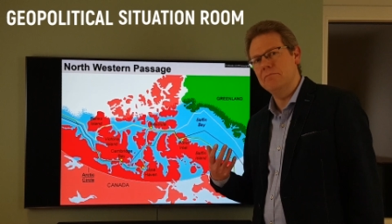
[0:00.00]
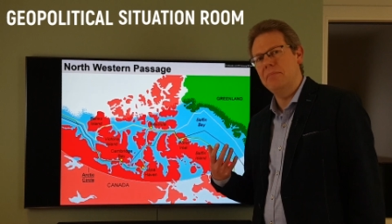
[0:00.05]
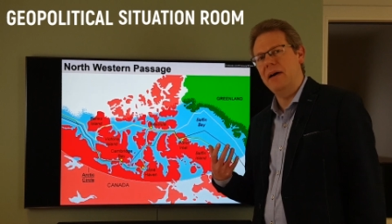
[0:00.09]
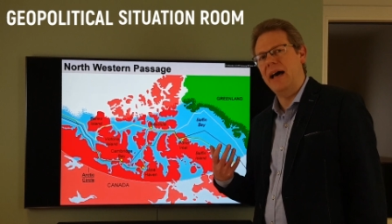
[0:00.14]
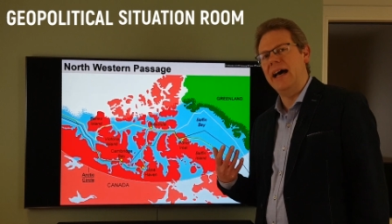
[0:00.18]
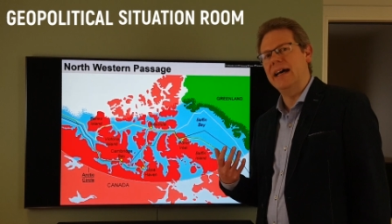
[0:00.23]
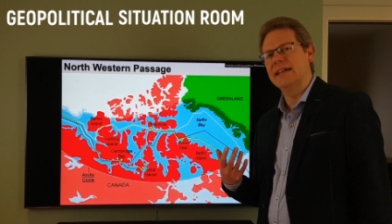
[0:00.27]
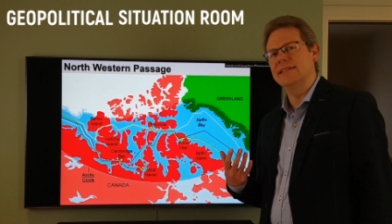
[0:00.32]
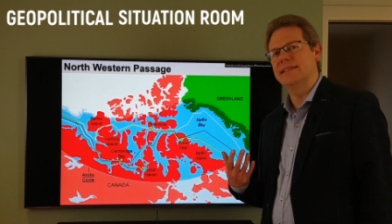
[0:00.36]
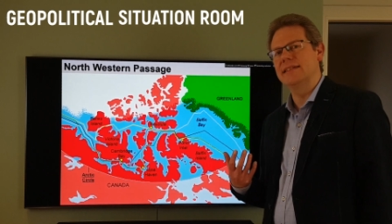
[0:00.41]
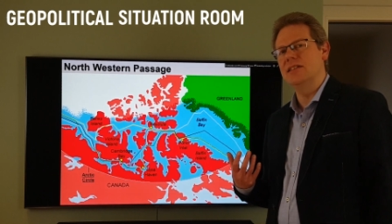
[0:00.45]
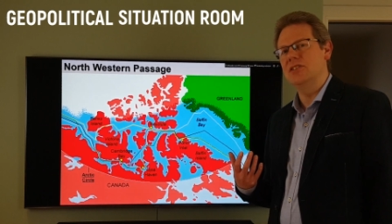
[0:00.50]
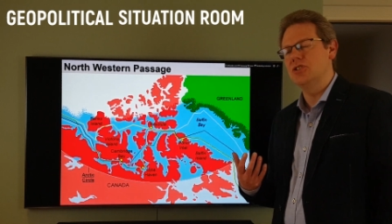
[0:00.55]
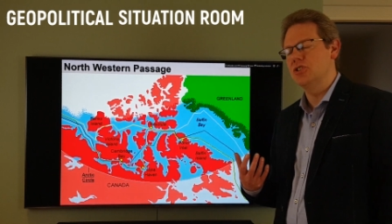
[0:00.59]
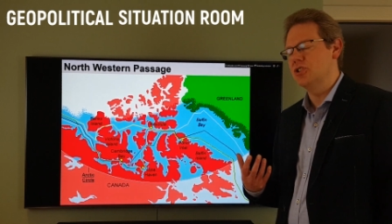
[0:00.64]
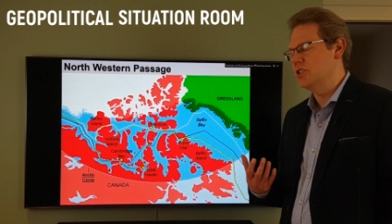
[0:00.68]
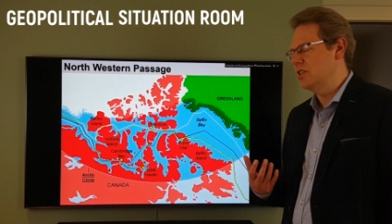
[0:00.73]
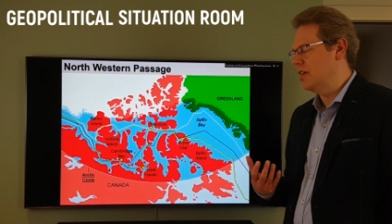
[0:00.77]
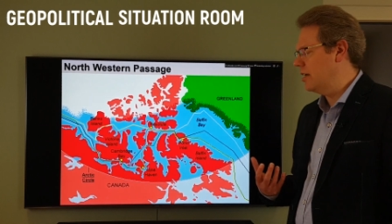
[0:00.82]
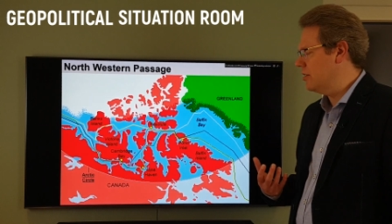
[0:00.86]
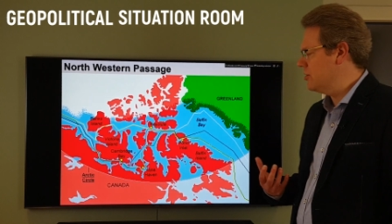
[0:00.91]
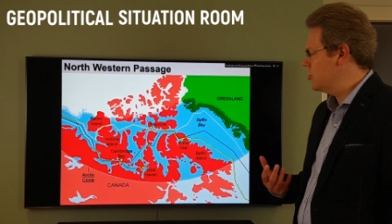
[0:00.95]

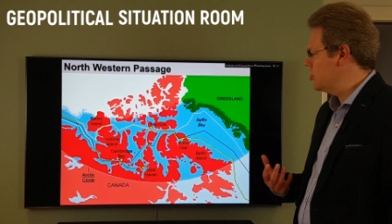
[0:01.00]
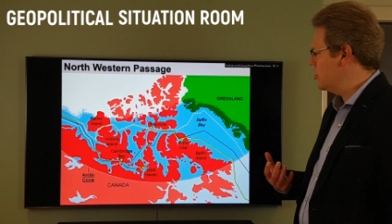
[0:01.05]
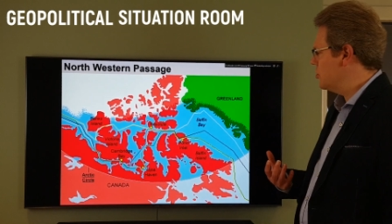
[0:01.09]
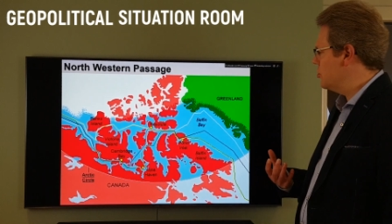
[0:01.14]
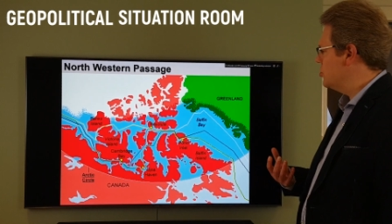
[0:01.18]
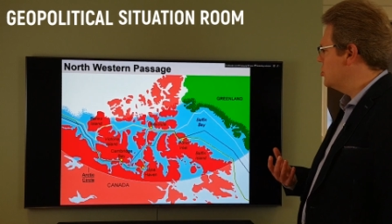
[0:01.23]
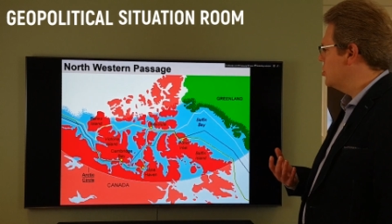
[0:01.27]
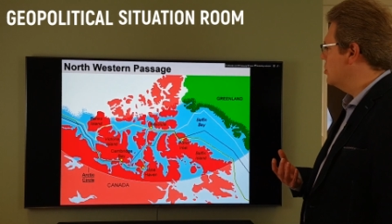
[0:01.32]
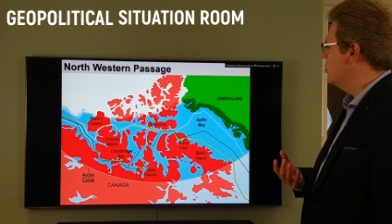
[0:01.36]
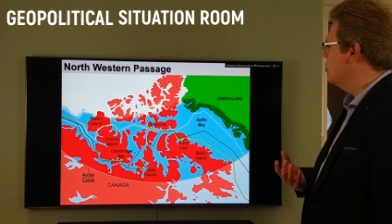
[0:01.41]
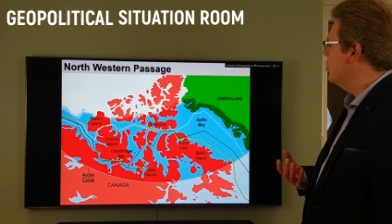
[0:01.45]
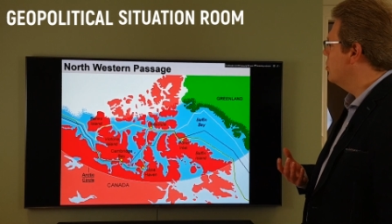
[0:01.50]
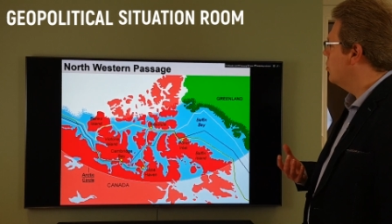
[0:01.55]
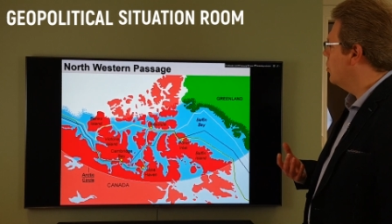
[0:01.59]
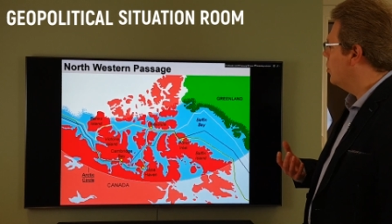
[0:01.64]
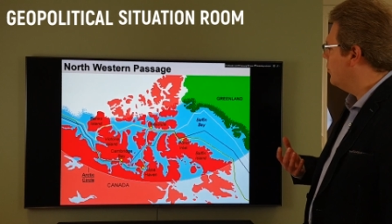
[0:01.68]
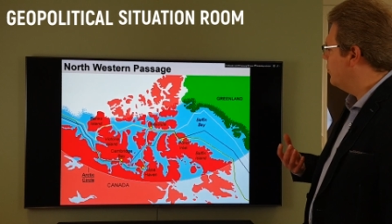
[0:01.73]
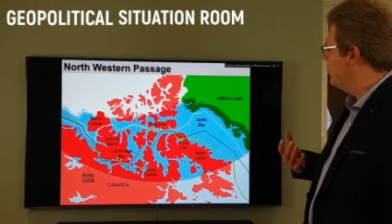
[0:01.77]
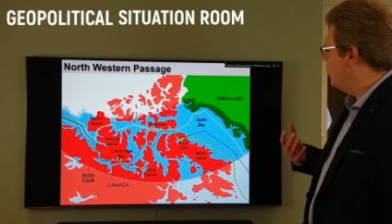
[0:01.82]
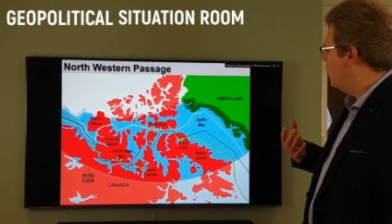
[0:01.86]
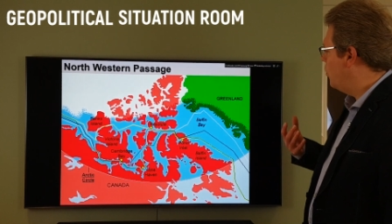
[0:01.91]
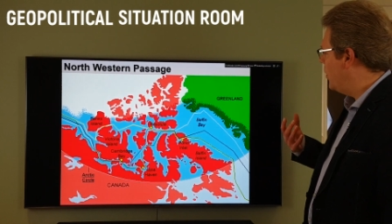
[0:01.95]
Passage, there is also the
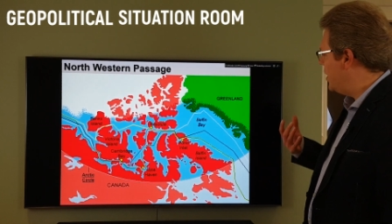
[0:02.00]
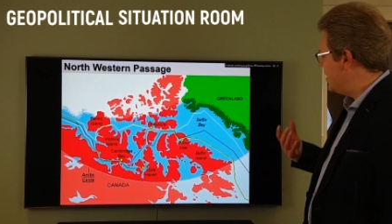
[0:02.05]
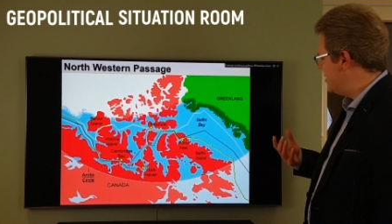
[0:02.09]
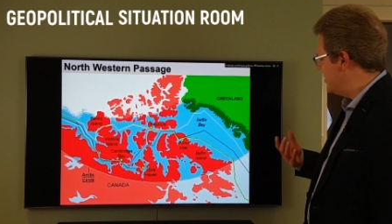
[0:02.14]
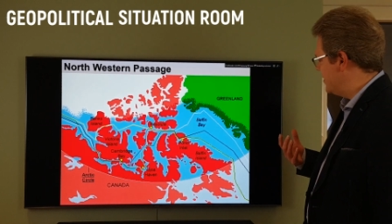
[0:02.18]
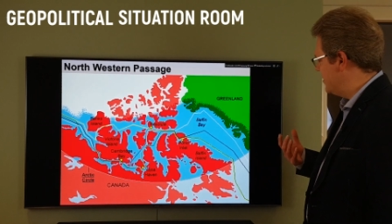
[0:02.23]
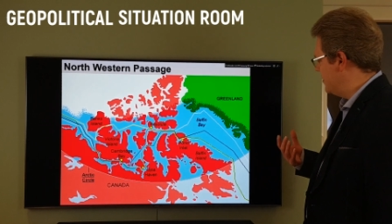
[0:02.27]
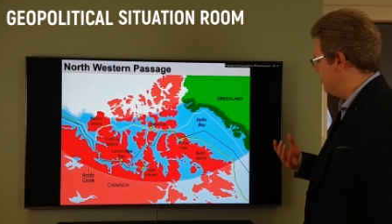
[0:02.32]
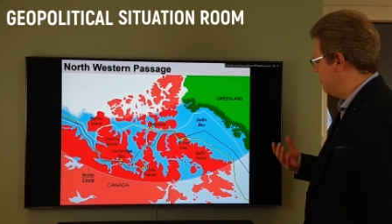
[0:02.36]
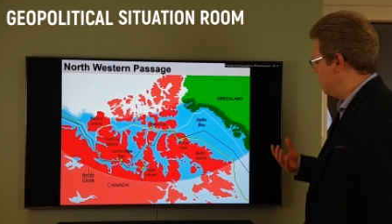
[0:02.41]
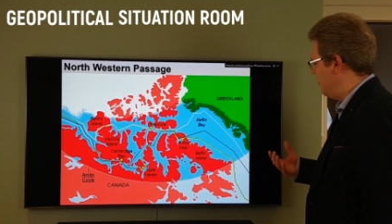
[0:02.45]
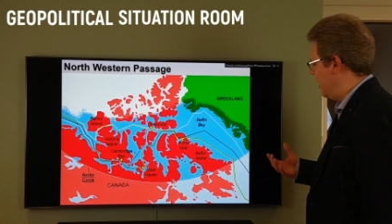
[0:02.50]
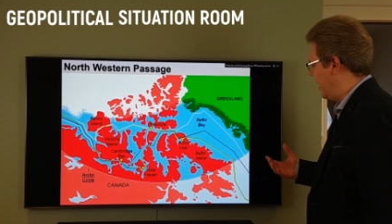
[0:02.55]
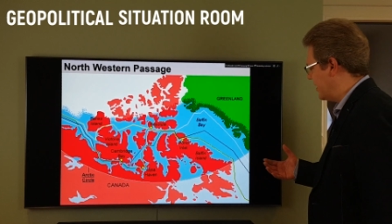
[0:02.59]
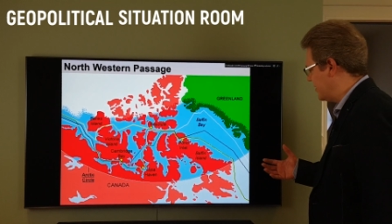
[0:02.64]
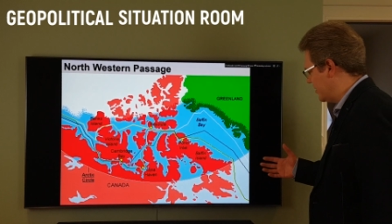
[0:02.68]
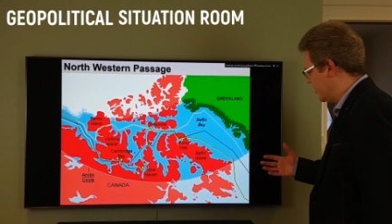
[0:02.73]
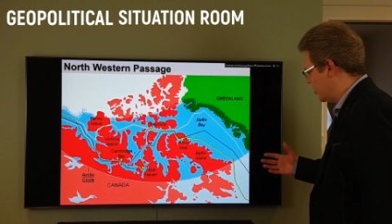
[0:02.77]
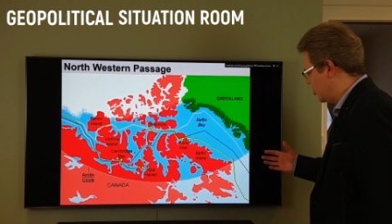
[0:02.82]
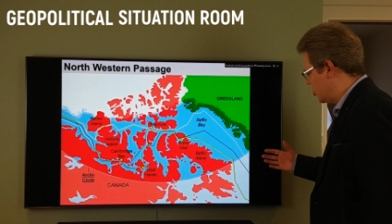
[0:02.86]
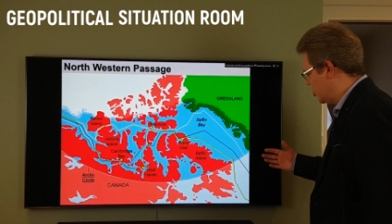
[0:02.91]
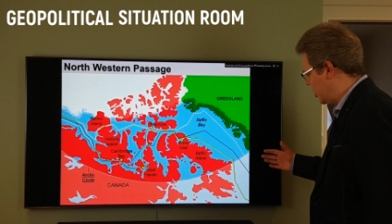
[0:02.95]
Northwestern
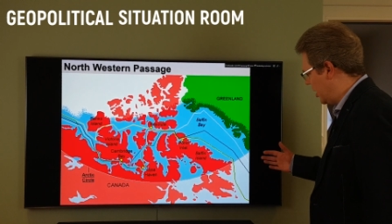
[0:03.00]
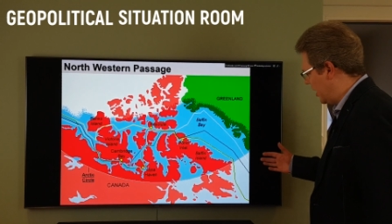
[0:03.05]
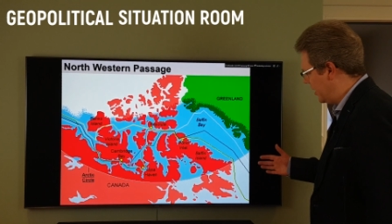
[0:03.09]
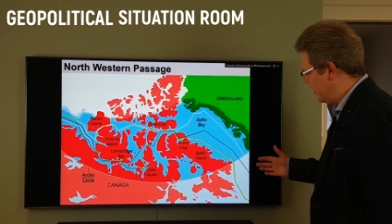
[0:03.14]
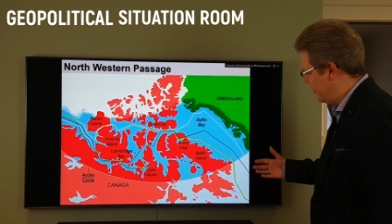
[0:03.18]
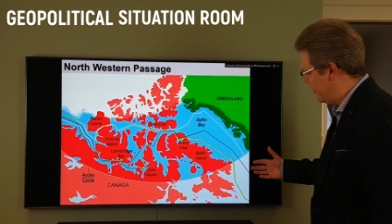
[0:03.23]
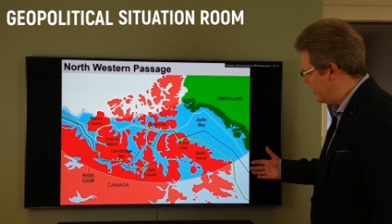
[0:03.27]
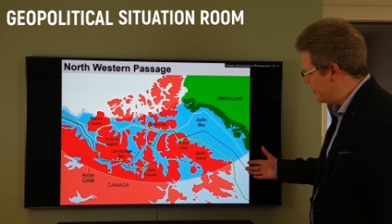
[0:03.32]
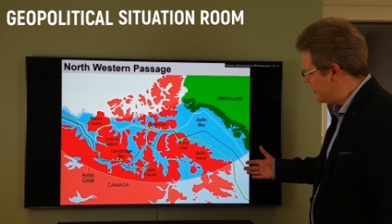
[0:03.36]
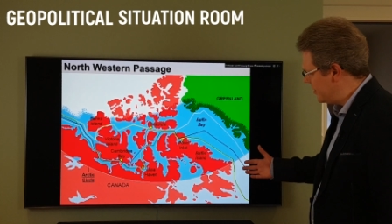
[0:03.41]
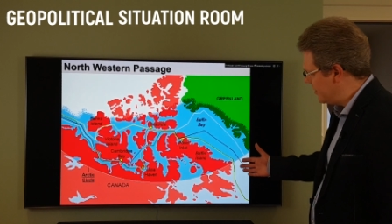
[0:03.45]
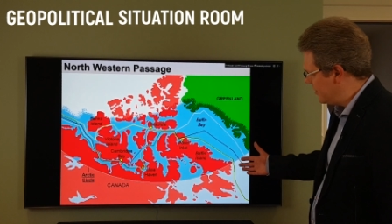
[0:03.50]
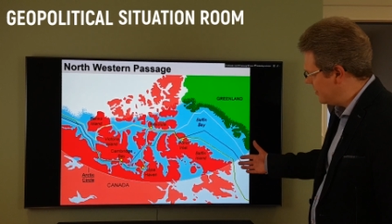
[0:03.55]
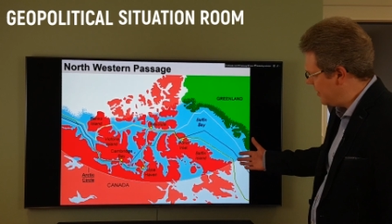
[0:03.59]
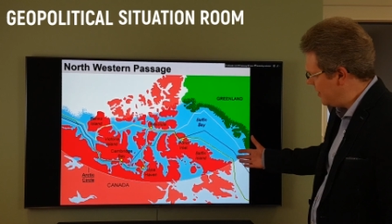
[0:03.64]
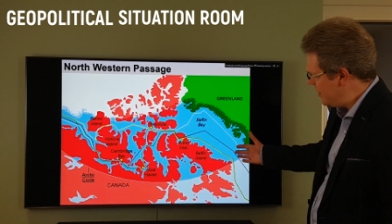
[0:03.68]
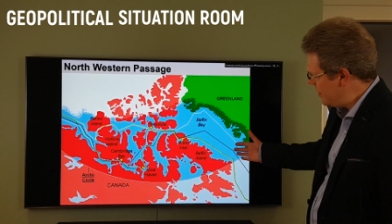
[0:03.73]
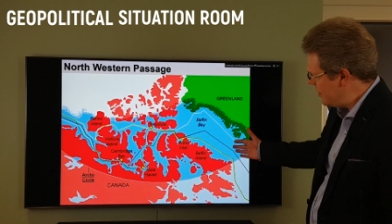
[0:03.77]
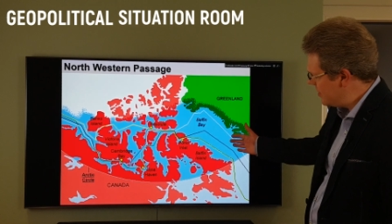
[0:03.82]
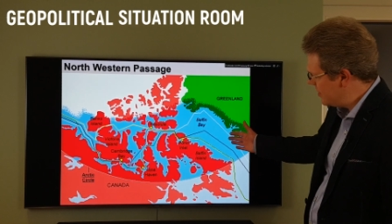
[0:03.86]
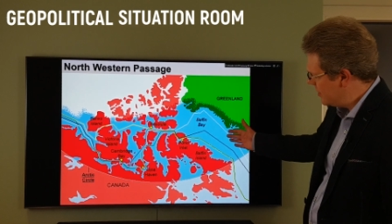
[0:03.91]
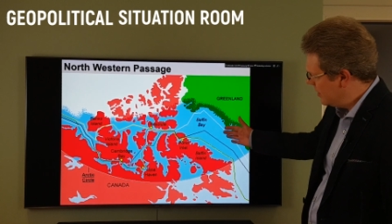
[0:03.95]
Passage, and this is
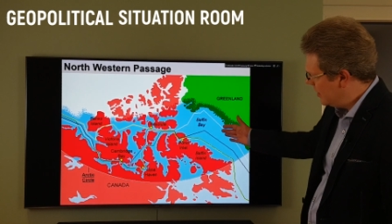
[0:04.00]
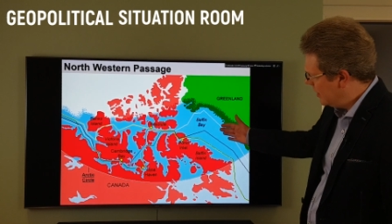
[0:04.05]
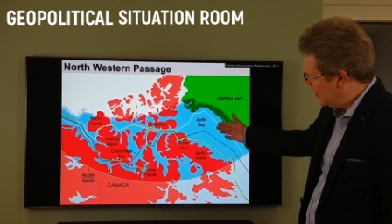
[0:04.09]
it.